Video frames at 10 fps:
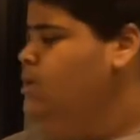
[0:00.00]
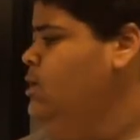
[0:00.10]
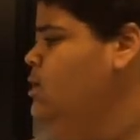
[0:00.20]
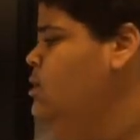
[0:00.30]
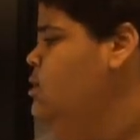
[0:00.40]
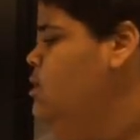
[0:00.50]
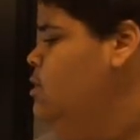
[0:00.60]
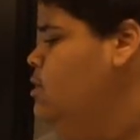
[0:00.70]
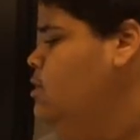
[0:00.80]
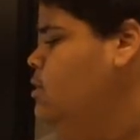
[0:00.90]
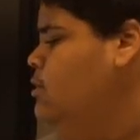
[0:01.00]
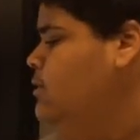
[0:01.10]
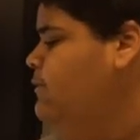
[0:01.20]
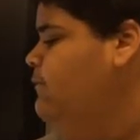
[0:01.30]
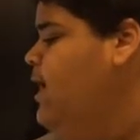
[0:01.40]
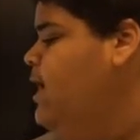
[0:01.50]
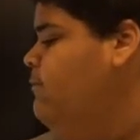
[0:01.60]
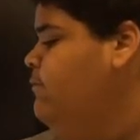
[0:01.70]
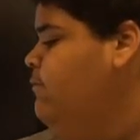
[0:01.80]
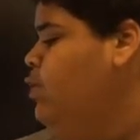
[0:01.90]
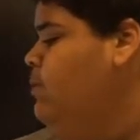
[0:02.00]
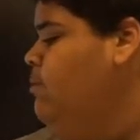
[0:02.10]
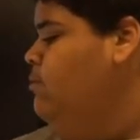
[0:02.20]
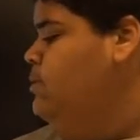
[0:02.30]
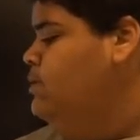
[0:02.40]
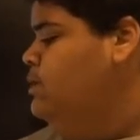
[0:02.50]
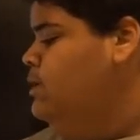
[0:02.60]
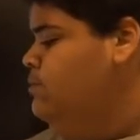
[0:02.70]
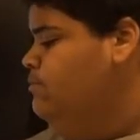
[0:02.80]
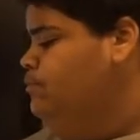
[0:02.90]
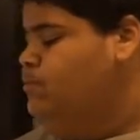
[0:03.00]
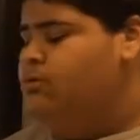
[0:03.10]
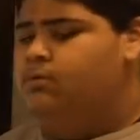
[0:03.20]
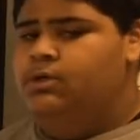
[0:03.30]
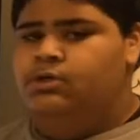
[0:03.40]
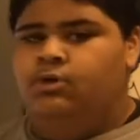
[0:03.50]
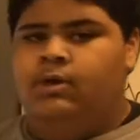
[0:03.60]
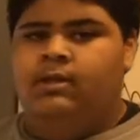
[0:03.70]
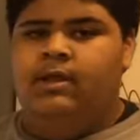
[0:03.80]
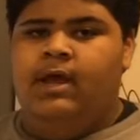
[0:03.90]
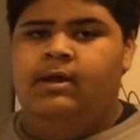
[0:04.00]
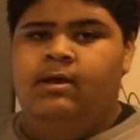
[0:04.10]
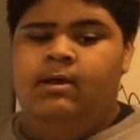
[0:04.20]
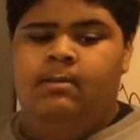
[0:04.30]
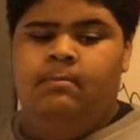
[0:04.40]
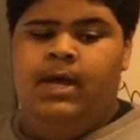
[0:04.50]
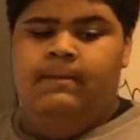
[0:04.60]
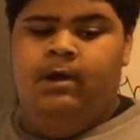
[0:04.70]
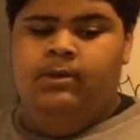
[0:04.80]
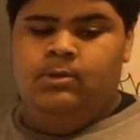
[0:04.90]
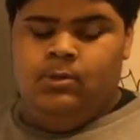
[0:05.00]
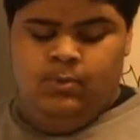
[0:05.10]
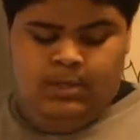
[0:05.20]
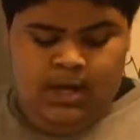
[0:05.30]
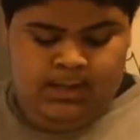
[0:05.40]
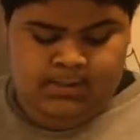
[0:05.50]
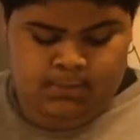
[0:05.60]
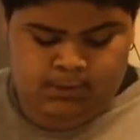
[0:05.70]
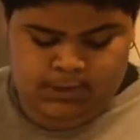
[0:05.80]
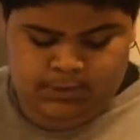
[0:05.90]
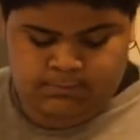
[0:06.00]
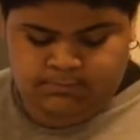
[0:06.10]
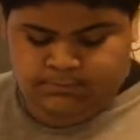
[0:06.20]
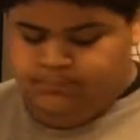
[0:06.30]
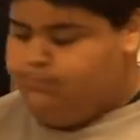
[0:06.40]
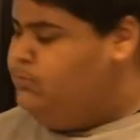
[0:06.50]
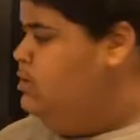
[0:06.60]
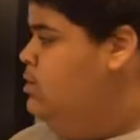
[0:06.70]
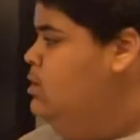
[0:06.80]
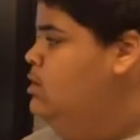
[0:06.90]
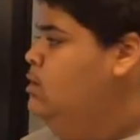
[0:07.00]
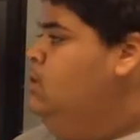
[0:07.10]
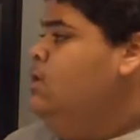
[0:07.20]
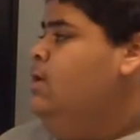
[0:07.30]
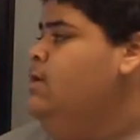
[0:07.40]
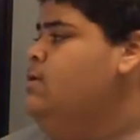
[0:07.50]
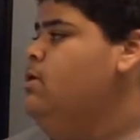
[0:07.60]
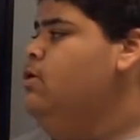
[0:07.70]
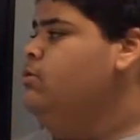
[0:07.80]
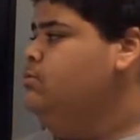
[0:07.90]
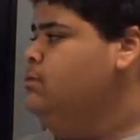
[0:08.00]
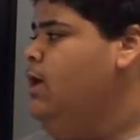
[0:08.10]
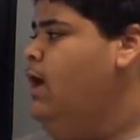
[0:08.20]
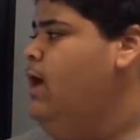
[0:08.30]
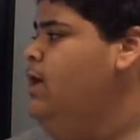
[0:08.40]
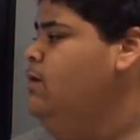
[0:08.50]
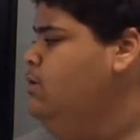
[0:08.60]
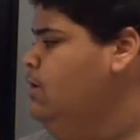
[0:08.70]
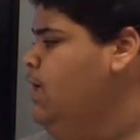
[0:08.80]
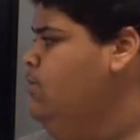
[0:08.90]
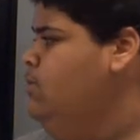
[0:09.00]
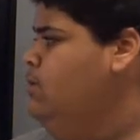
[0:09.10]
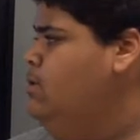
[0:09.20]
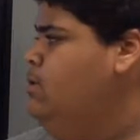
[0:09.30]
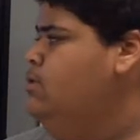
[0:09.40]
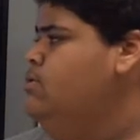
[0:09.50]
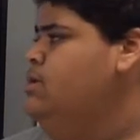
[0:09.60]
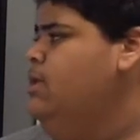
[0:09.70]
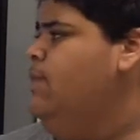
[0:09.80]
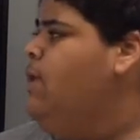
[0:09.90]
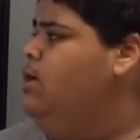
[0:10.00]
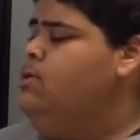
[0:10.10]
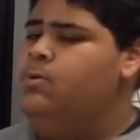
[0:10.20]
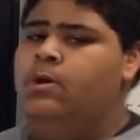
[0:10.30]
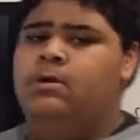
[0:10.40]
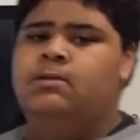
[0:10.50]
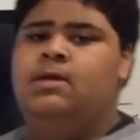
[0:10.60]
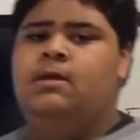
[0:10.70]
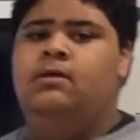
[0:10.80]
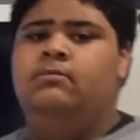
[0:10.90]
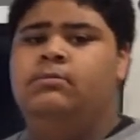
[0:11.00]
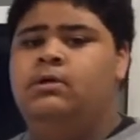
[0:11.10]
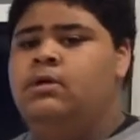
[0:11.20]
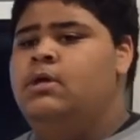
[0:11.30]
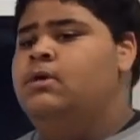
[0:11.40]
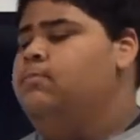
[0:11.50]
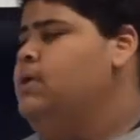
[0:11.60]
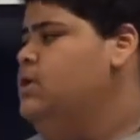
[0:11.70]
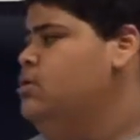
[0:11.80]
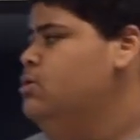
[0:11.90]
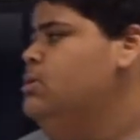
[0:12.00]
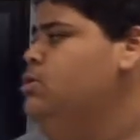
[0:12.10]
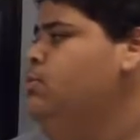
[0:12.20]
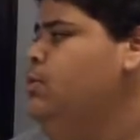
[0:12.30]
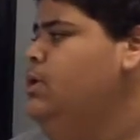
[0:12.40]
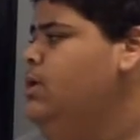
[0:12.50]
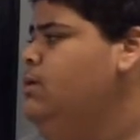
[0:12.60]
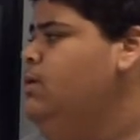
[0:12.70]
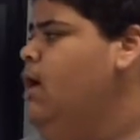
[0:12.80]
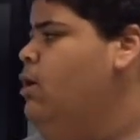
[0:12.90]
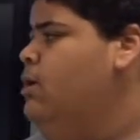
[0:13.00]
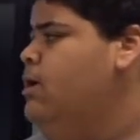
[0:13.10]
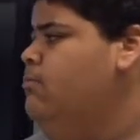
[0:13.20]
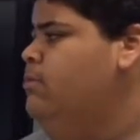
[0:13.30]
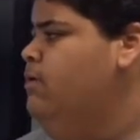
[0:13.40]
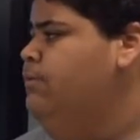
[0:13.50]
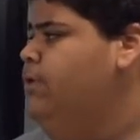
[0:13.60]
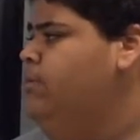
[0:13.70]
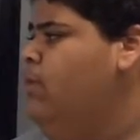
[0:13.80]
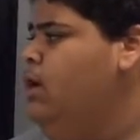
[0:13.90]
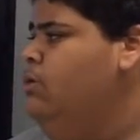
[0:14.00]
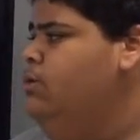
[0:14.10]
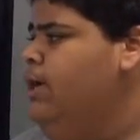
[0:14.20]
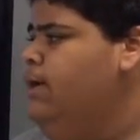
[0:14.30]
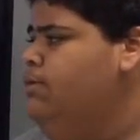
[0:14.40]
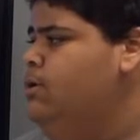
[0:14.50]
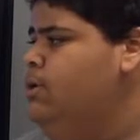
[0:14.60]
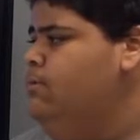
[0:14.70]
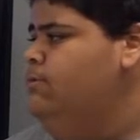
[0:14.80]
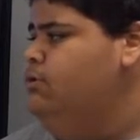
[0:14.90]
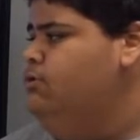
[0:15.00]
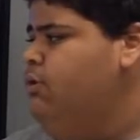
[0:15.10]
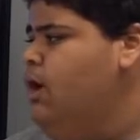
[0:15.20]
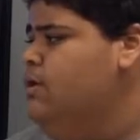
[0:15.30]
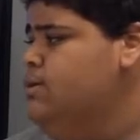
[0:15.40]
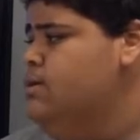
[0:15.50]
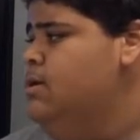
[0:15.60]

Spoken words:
And the 5 to 4 probability is showing that my hypothesis was not supported. And so I came to the conclusion that Punnett squares can be used to predict the outcome of the mono and dihybrid zebrafish cross,